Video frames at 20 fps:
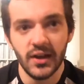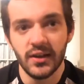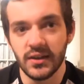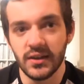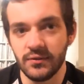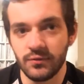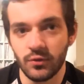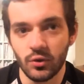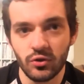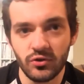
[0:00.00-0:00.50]

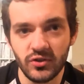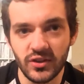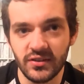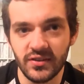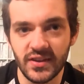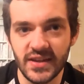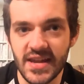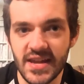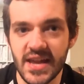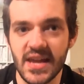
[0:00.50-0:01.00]
The first
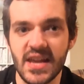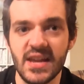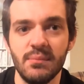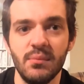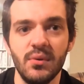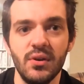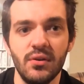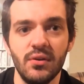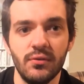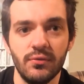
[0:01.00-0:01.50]
is the
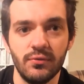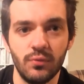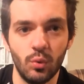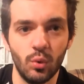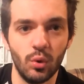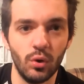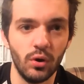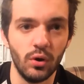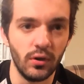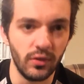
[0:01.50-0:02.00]
aim
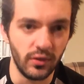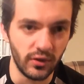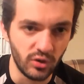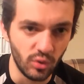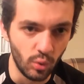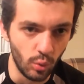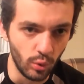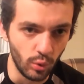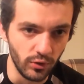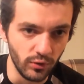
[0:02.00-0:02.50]
for the
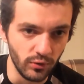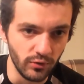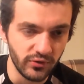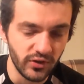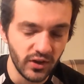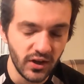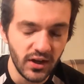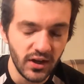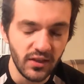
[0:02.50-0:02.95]
corners,